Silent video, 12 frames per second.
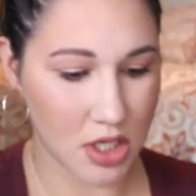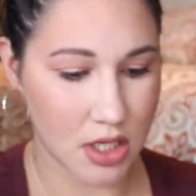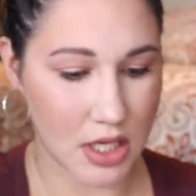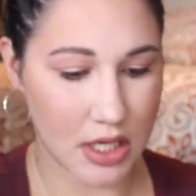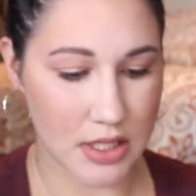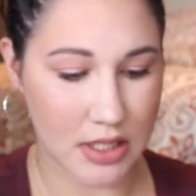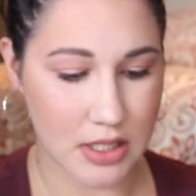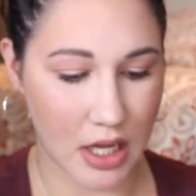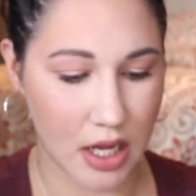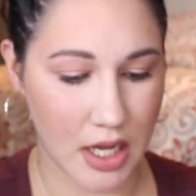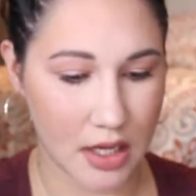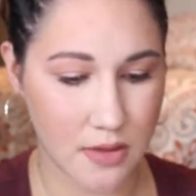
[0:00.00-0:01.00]

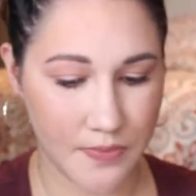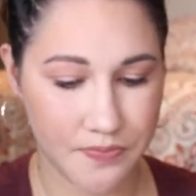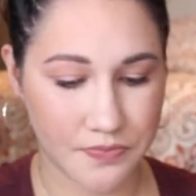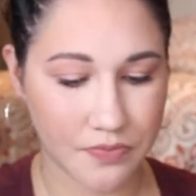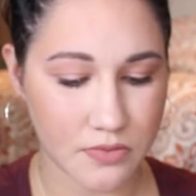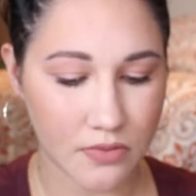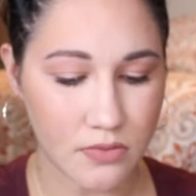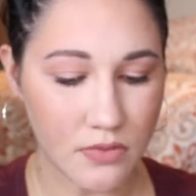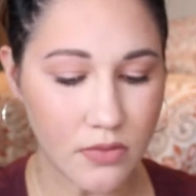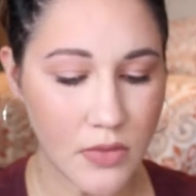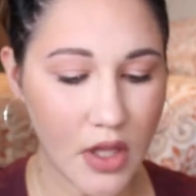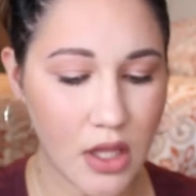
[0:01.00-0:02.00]
inside.
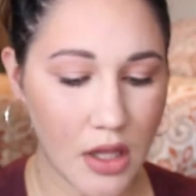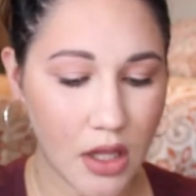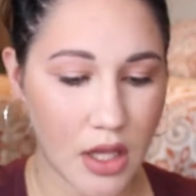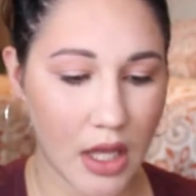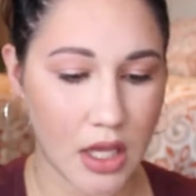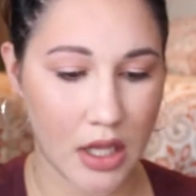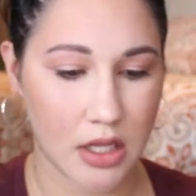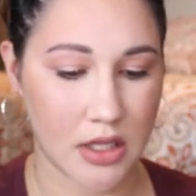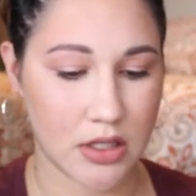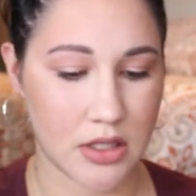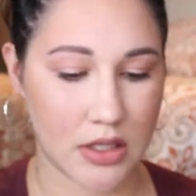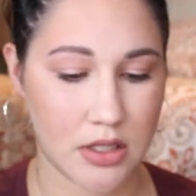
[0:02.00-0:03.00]

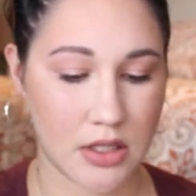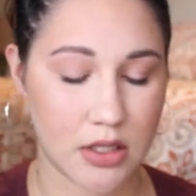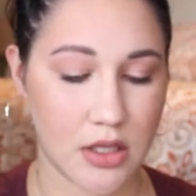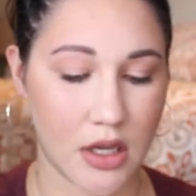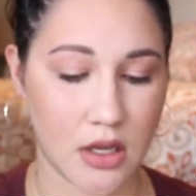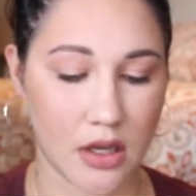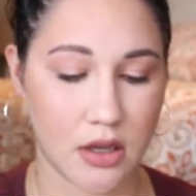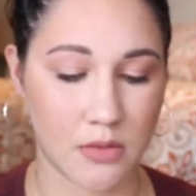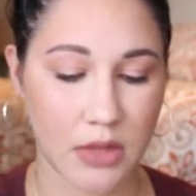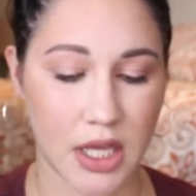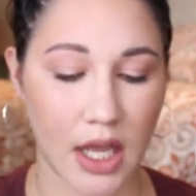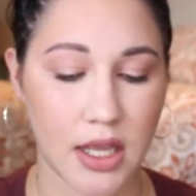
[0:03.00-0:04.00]
And
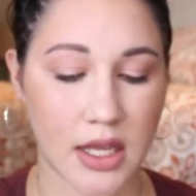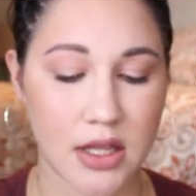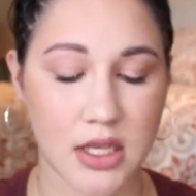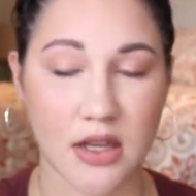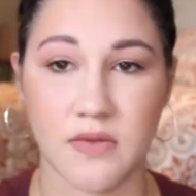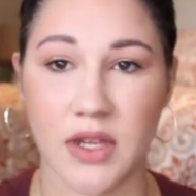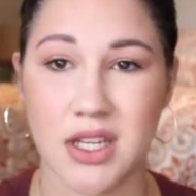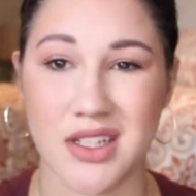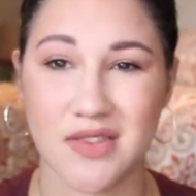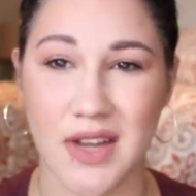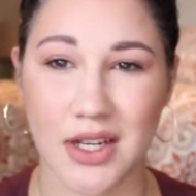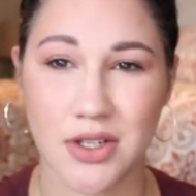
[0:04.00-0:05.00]
like I get the
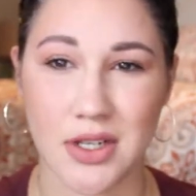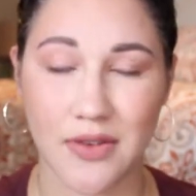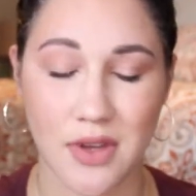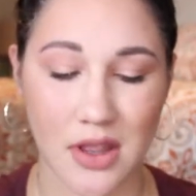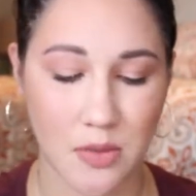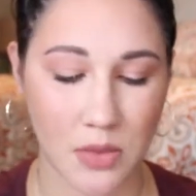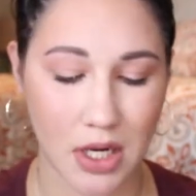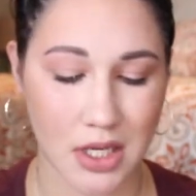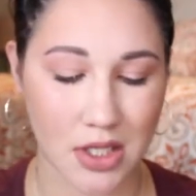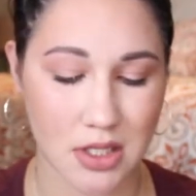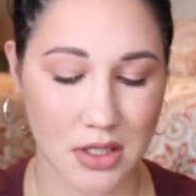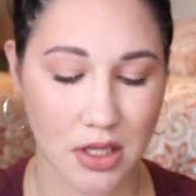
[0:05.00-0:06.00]
convenience factor and everything, but I
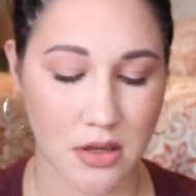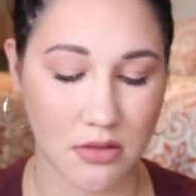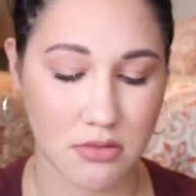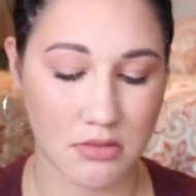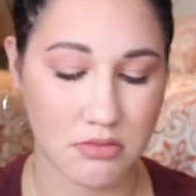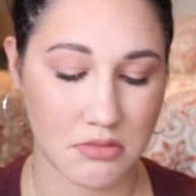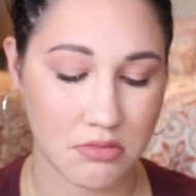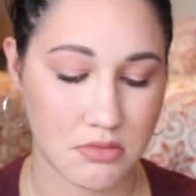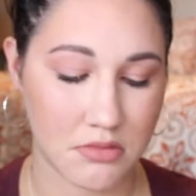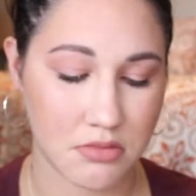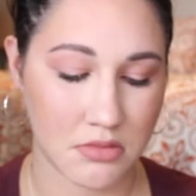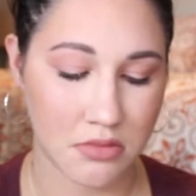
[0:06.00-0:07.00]
don't
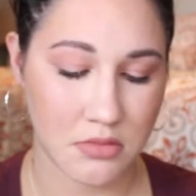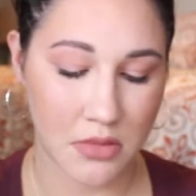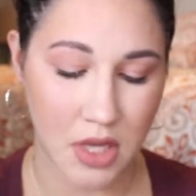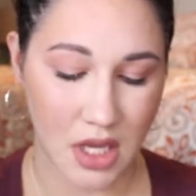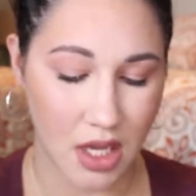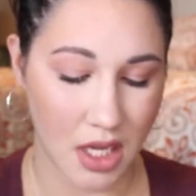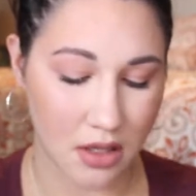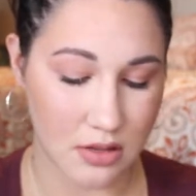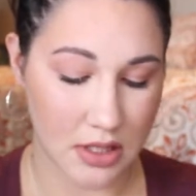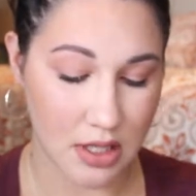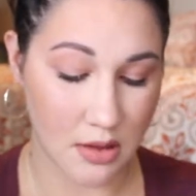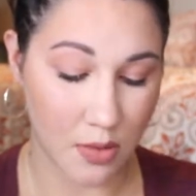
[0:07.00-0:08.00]

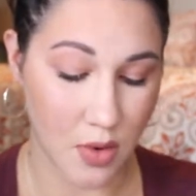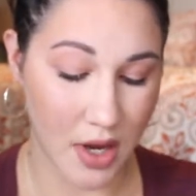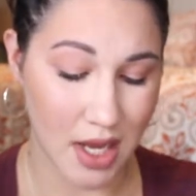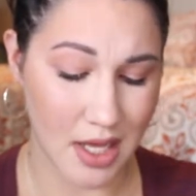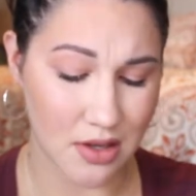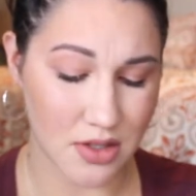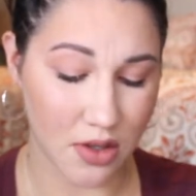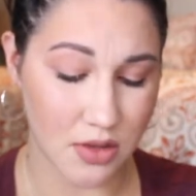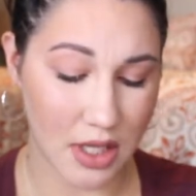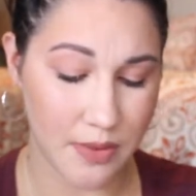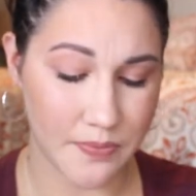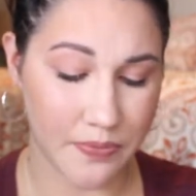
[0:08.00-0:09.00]
see the point. And there's
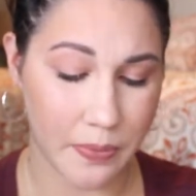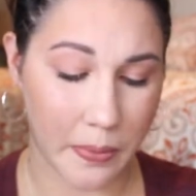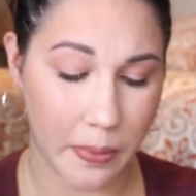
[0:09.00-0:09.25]
only,